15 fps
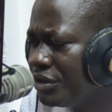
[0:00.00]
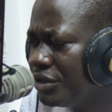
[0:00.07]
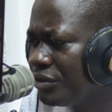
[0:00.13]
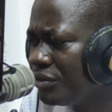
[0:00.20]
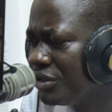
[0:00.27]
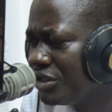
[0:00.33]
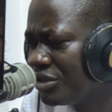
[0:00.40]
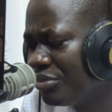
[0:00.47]

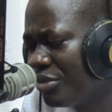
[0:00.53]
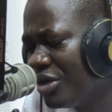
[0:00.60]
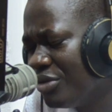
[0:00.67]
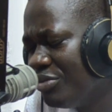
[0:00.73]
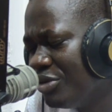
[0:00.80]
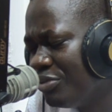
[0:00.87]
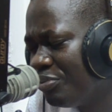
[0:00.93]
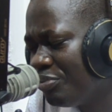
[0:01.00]
which may
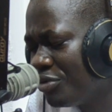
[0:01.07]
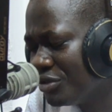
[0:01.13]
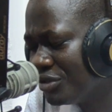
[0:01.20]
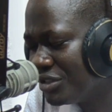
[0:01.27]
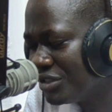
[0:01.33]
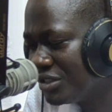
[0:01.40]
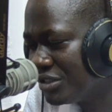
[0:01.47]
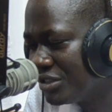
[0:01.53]
be
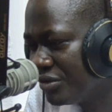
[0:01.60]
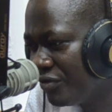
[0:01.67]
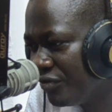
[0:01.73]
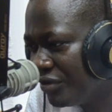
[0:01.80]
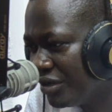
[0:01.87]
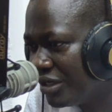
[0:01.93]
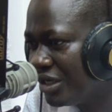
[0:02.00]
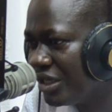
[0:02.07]
positive
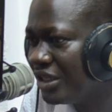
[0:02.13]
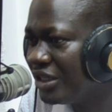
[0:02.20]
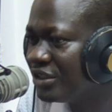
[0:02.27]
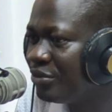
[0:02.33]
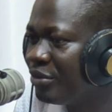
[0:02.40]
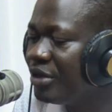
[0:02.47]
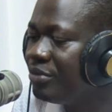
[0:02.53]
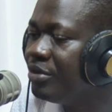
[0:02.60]
and others
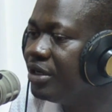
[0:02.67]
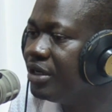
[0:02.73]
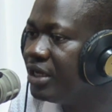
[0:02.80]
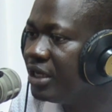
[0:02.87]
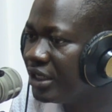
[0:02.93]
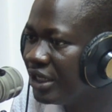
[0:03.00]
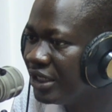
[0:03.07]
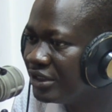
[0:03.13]
may be
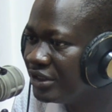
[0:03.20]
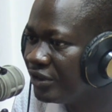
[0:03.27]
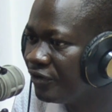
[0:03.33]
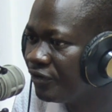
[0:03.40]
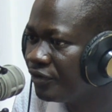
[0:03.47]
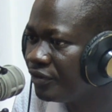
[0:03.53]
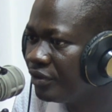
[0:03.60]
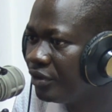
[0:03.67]

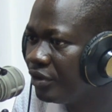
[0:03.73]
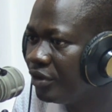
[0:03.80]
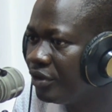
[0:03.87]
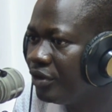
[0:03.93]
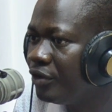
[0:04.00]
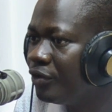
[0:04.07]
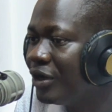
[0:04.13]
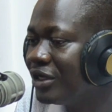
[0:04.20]
negative.
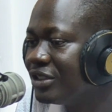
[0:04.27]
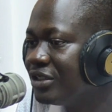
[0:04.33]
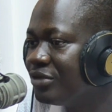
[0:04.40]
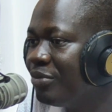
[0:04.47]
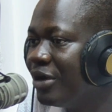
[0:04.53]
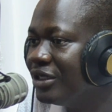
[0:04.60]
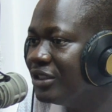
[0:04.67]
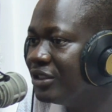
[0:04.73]
You are at
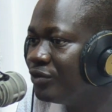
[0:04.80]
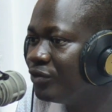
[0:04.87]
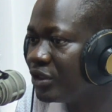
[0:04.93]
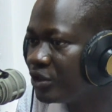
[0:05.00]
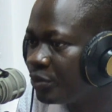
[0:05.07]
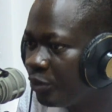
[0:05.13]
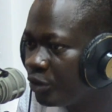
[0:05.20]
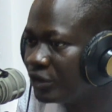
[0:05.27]
liberty to
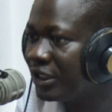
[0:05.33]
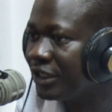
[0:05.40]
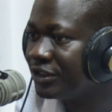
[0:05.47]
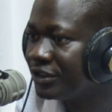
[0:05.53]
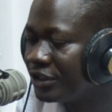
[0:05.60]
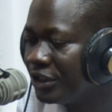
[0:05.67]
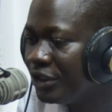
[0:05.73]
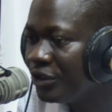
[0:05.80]
expose
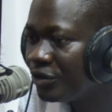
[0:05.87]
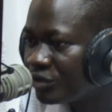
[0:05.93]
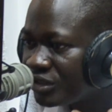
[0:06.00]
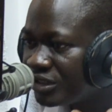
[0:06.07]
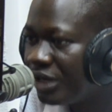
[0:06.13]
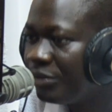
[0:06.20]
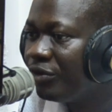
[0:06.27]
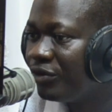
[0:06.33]
us to
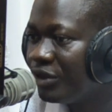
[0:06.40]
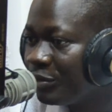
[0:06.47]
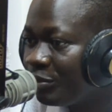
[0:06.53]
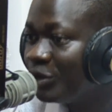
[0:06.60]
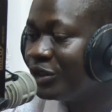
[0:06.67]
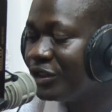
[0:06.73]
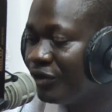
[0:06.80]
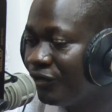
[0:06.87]
some of the
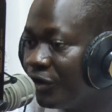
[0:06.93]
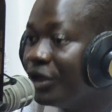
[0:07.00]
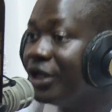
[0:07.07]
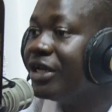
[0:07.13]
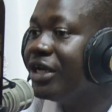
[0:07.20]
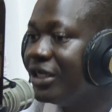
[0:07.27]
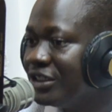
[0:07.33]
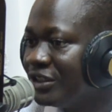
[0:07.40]
positive or
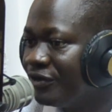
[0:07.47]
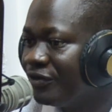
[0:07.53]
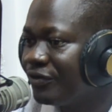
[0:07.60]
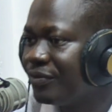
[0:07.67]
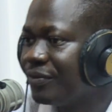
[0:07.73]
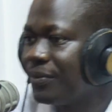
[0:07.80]
negative.